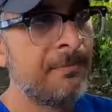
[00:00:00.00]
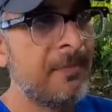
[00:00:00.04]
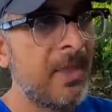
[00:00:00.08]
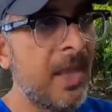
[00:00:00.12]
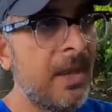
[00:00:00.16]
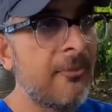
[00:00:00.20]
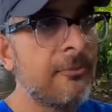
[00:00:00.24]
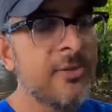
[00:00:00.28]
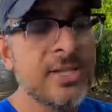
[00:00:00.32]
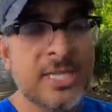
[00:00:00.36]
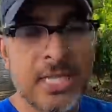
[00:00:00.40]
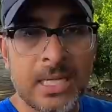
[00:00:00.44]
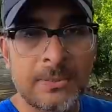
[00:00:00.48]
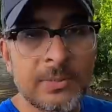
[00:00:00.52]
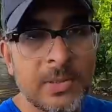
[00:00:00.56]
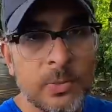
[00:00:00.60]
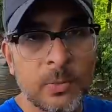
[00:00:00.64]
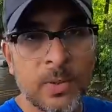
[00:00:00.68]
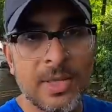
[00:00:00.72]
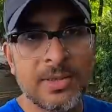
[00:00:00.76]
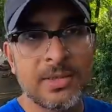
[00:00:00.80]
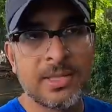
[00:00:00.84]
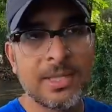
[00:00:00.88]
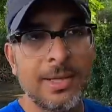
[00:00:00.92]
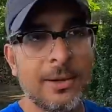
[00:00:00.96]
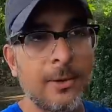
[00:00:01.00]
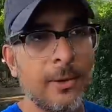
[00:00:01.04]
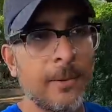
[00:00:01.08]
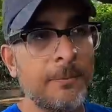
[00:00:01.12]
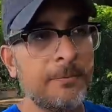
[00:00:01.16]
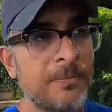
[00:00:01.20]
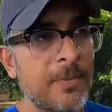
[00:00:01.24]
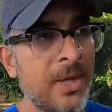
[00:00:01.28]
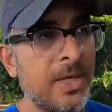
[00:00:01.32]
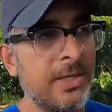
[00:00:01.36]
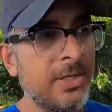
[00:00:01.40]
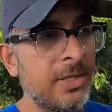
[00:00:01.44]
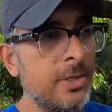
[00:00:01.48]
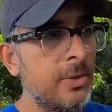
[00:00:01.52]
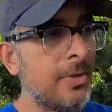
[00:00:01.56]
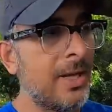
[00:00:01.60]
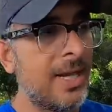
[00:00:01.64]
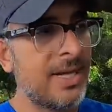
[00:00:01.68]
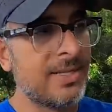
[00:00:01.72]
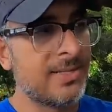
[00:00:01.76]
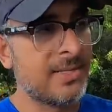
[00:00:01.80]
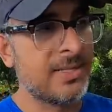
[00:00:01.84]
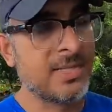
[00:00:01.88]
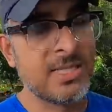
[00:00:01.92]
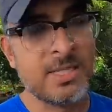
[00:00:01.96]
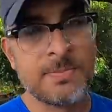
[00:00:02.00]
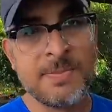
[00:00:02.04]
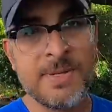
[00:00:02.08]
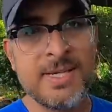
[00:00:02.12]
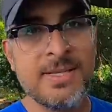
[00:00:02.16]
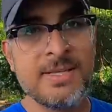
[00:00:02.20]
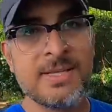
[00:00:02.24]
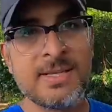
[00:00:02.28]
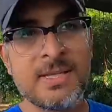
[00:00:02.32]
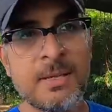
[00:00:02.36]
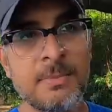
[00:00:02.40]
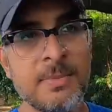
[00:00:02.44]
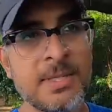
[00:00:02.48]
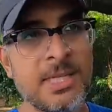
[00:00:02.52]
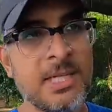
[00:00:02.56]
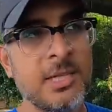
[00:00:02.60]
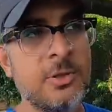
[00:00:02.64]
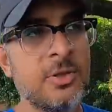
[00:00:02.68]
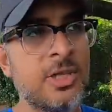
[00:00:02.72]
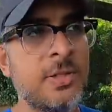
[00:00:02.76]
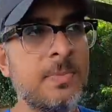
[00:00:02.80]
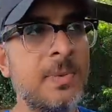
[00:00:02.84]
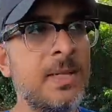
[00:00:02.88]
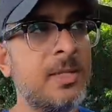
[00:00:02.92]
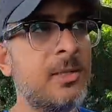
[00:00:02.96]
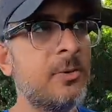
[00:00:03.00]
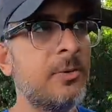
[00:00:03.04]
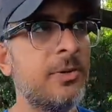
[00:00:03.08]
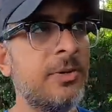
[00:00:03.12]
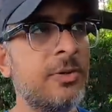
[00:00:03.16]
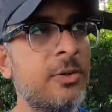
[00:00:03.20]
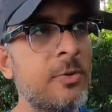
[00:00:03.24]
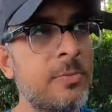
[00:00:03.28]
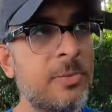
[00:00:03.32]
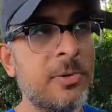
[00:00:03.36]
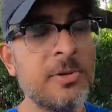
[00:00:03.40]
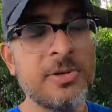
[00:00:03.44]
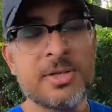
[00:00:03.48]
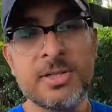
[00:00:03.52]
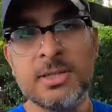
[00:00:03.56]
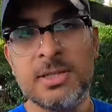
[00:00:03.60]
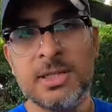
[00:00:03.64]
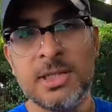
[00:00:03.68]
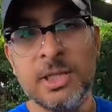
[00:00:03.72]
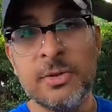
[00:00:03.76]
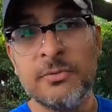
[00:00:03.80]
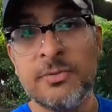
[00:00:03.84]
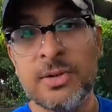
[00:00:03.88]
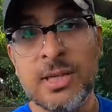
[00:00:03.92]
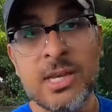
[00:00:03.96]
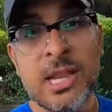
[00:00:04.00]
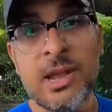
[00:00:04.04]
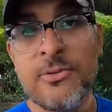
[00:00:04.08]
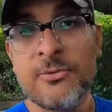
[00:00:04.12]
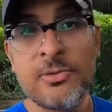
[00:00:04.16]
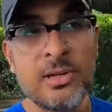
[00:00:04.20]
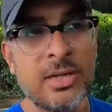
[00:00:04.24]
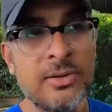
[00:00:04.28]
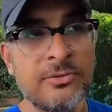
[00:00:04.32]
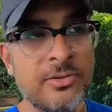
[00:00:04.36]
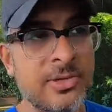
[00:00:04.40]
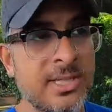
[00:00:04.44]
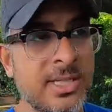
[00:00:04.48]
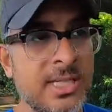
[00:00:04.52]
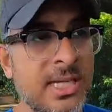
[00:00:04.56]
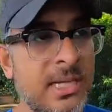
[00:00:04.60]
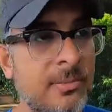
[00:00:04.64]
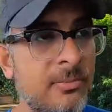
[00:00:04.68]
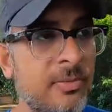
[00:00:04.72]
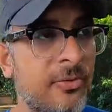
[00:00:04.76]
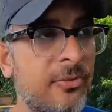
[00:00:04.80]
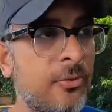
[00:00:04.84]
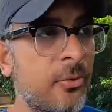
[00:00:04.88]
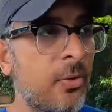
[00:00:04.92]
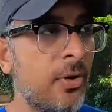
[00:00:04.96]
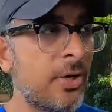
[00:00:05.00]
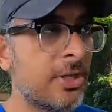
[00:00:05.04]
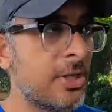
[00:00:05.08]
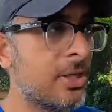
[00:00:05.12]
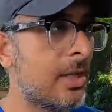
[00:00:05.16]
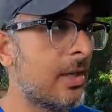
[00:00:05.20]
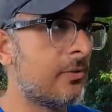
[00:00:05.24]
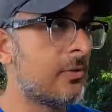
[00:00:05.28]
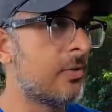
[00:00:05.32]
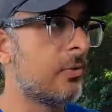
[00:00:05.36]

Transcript: every time you went there and you asked to speak to somebody, you'd speak to a new person that you've never ever seen before, and you'd have